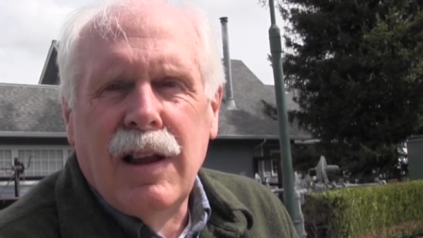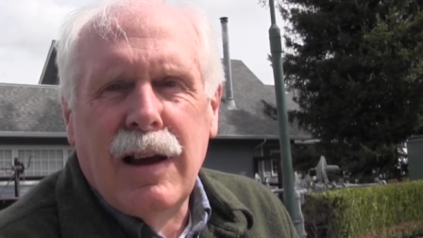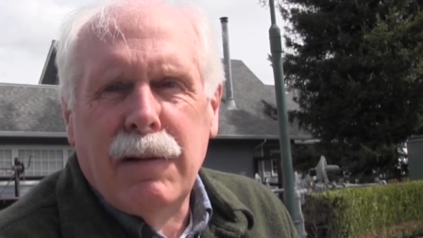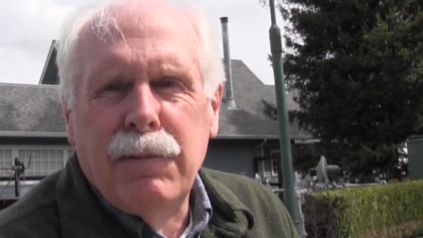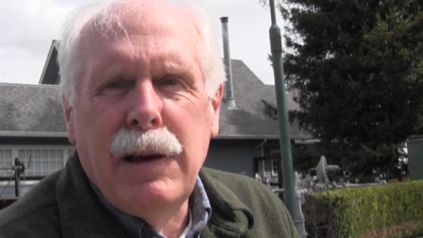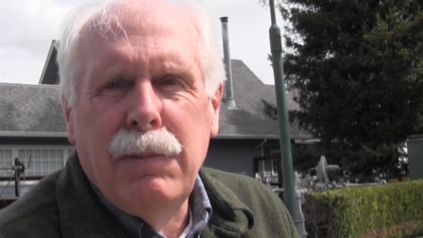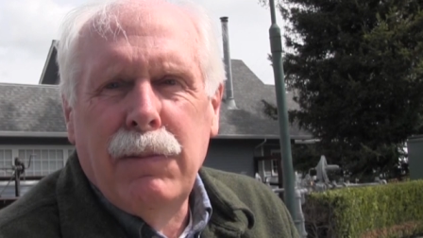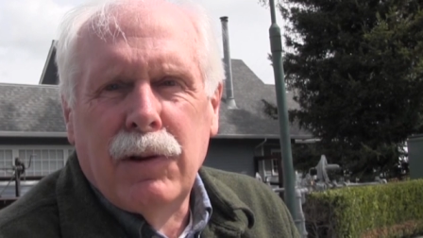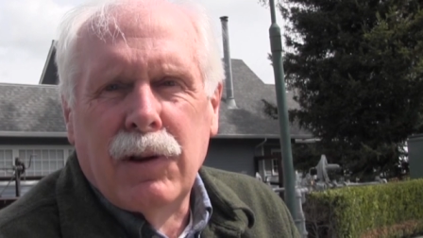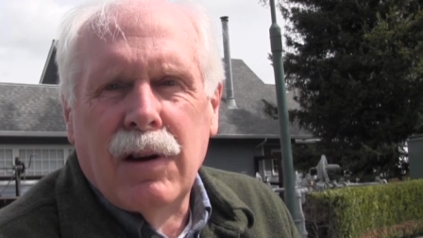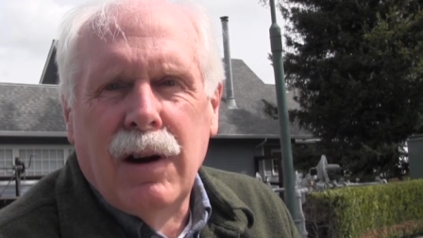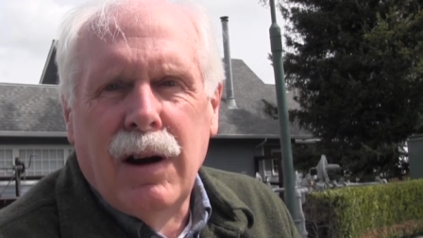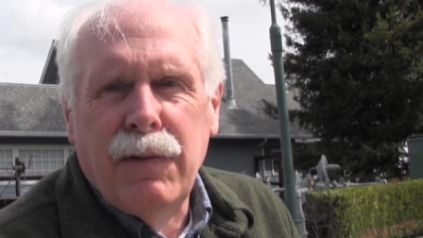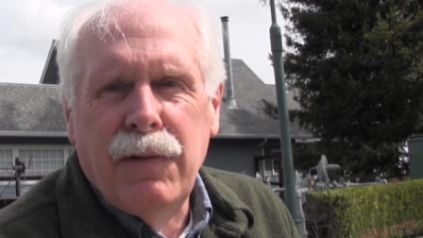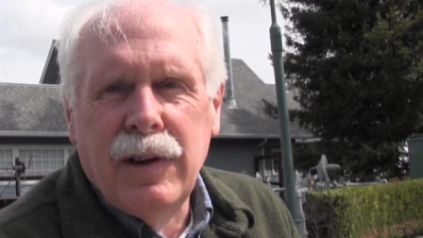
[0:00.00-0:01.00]
a lot of people
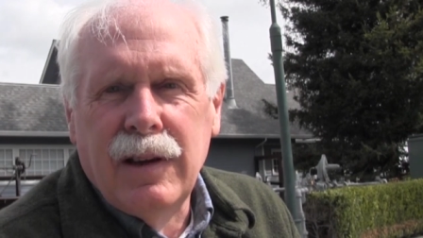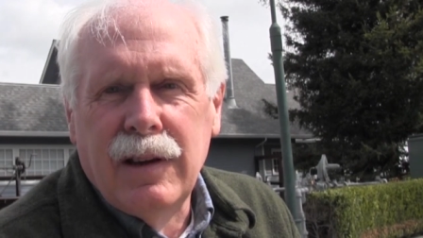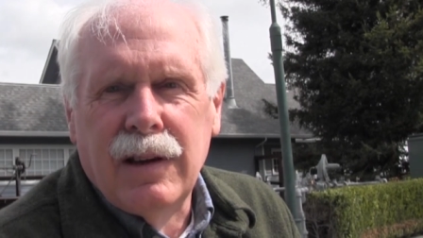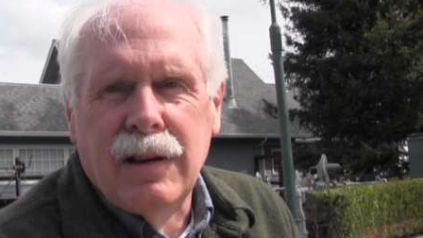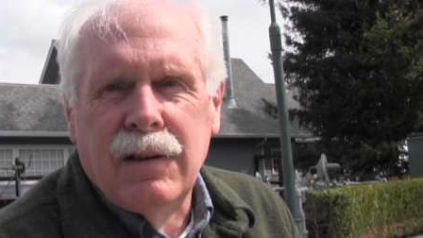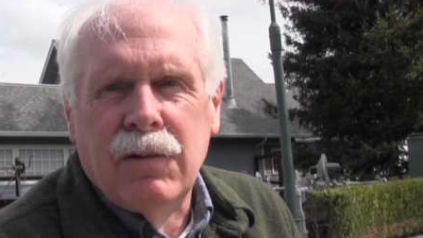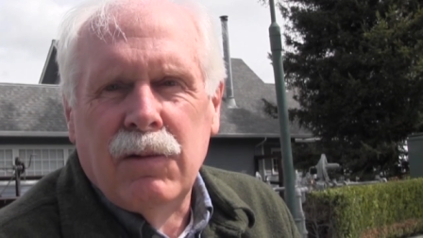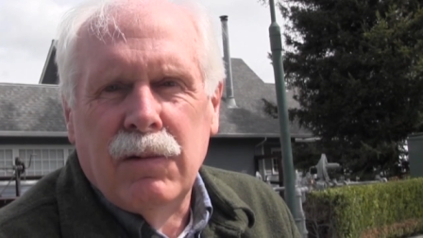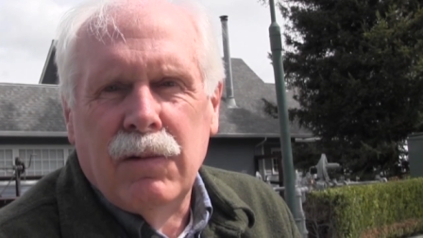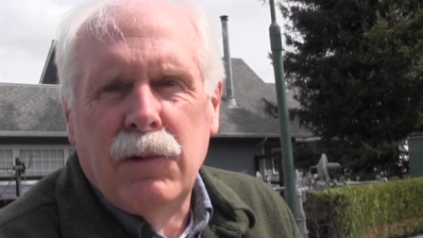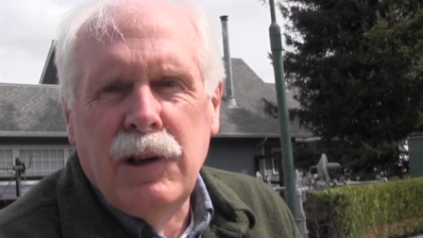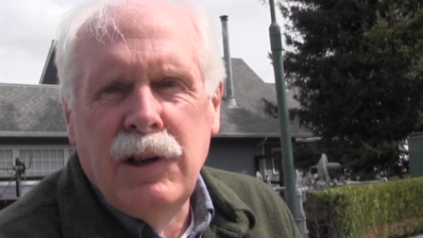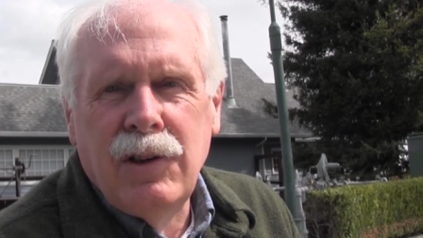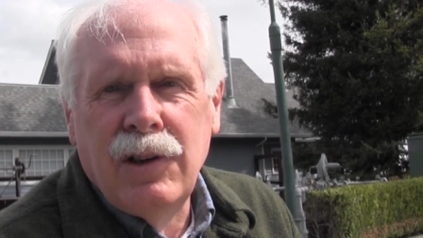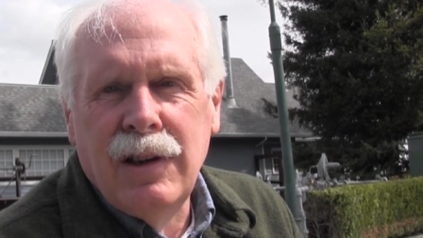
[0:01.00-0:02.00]
coughing and
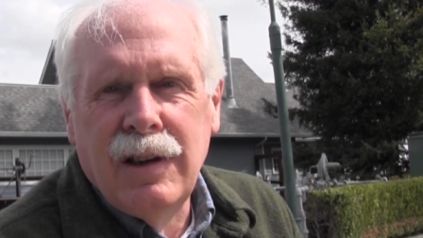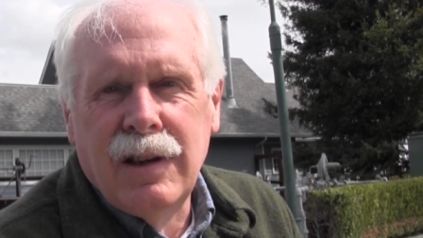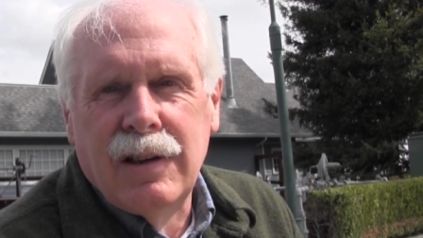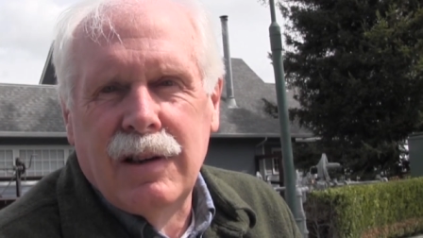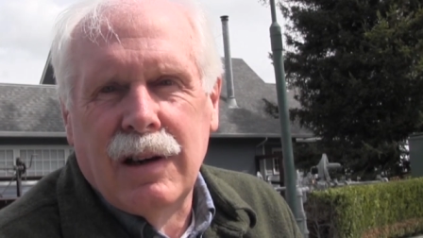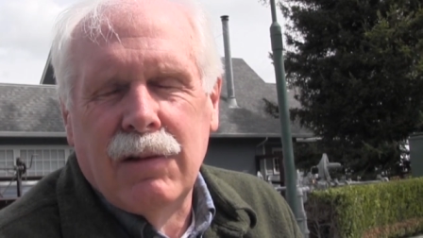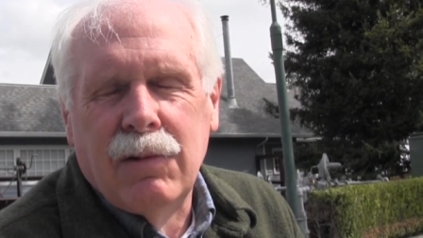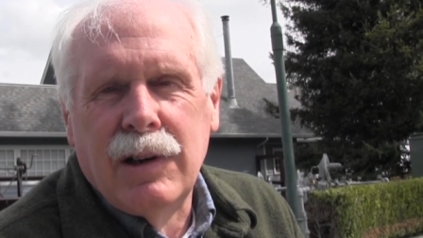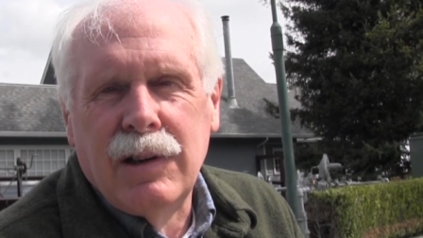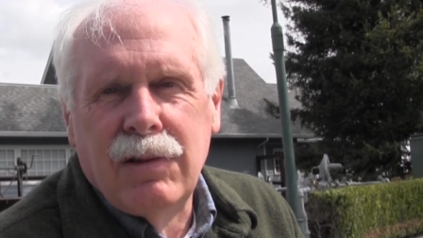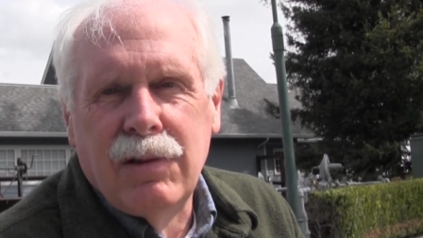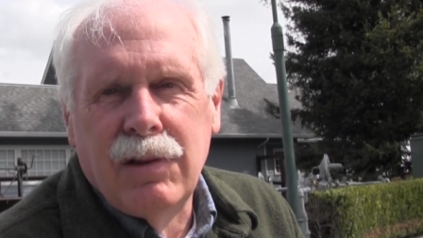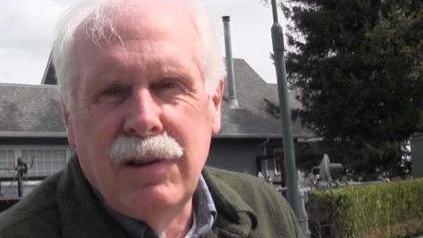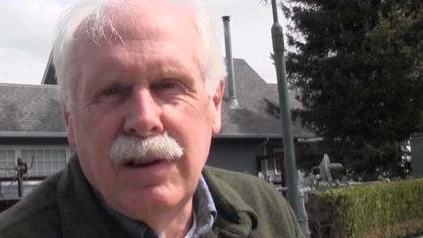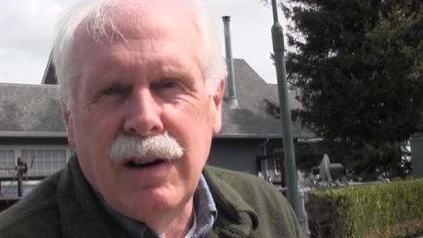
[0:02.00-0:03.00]
wheezing as I went
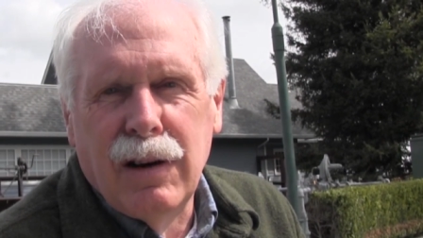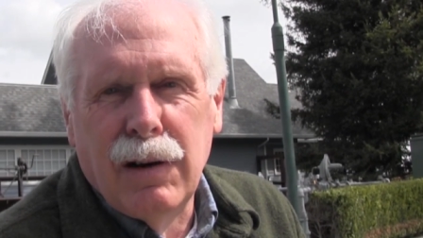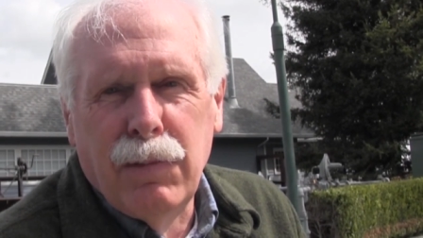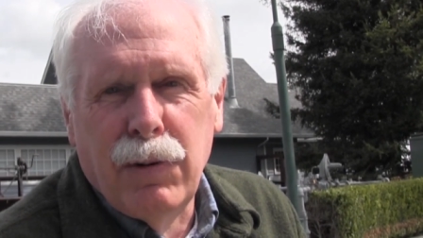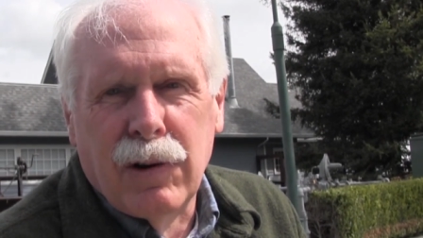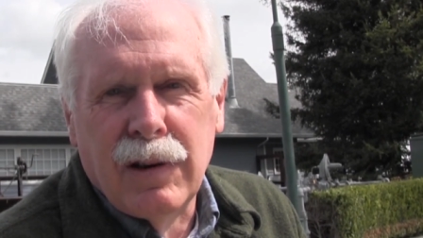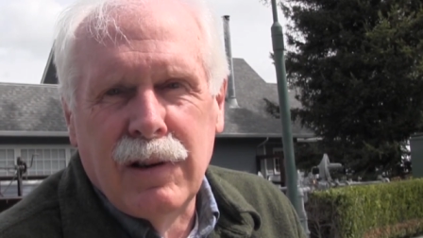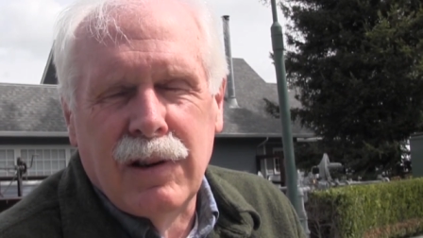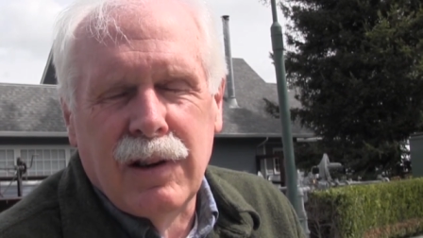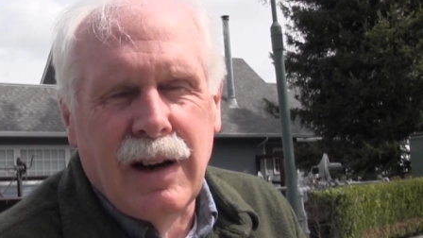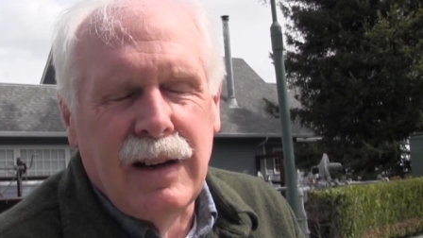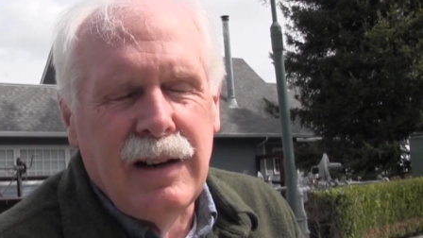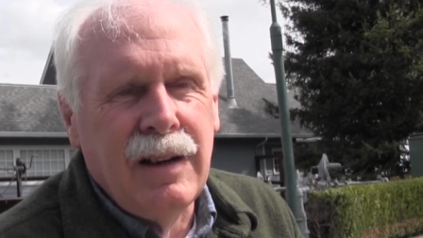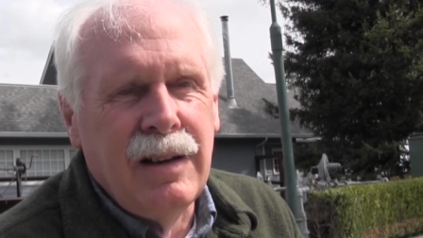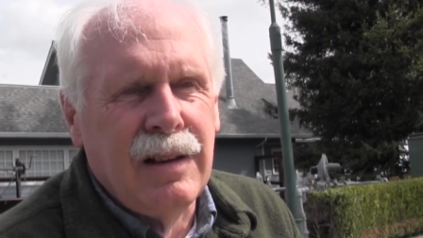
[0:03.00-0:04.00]
through the airports,
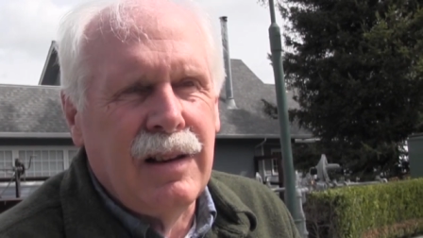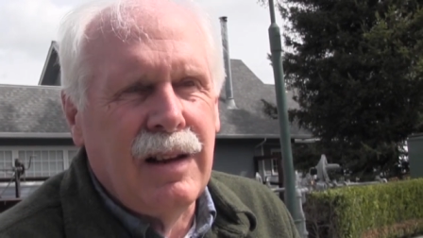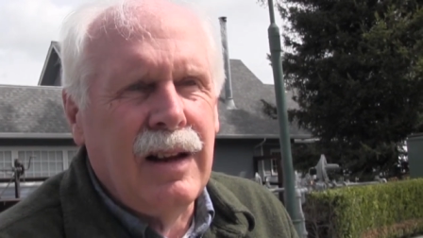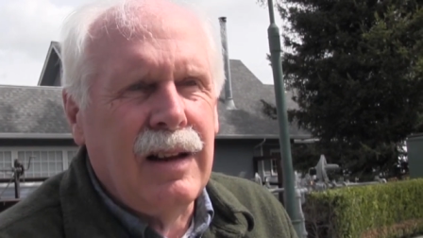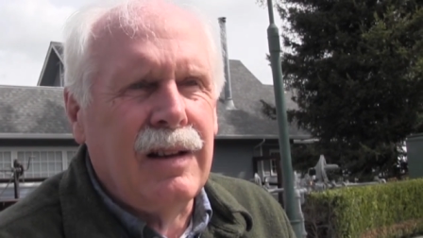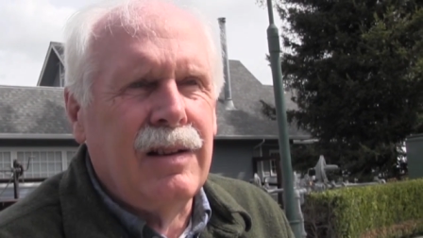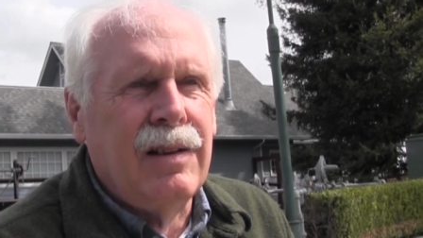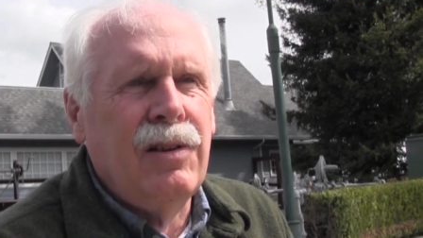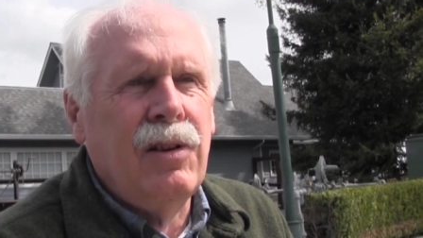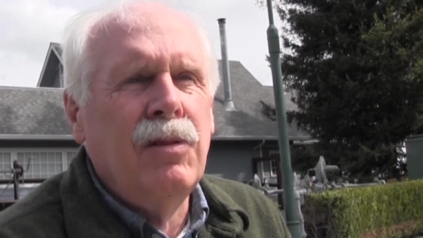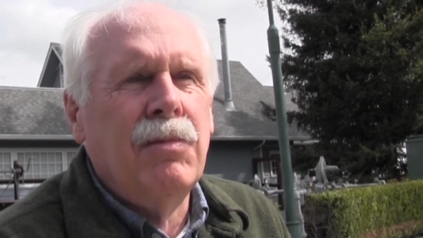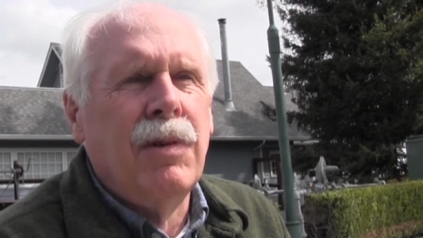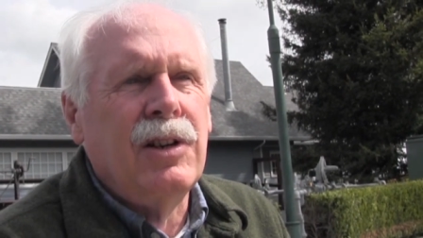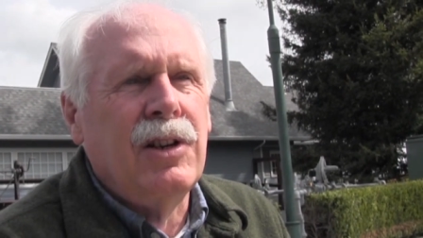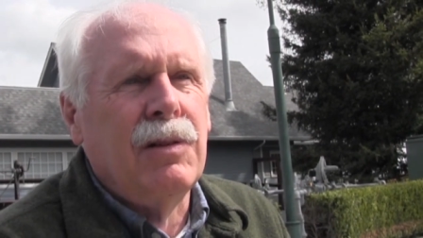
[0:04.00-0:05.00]
and I didn't think
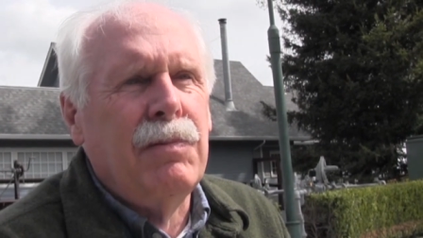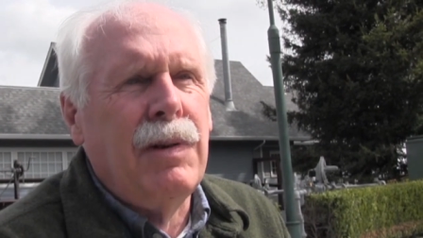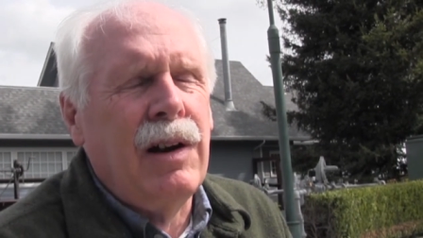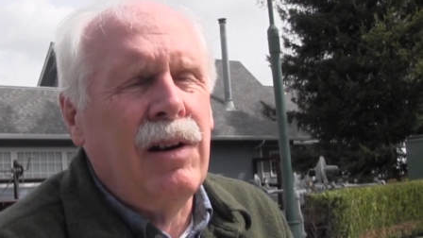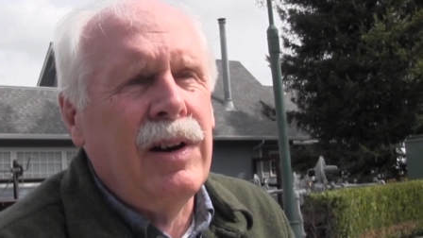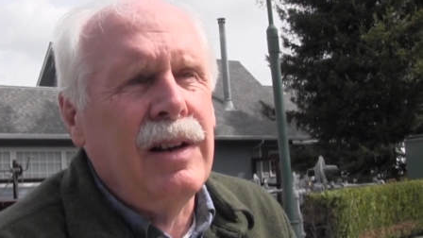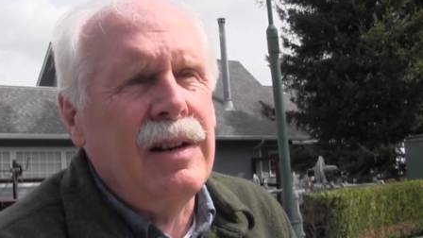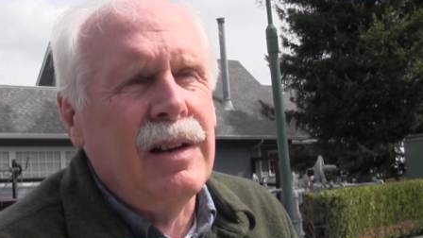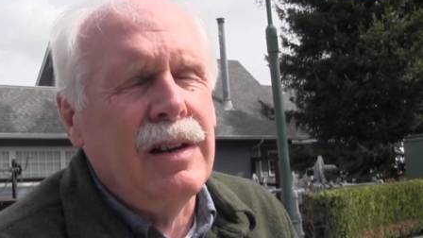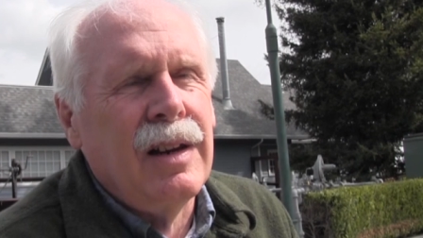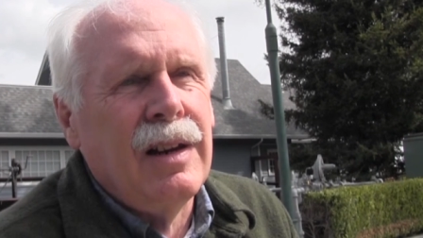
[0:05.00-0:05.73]
too much about it.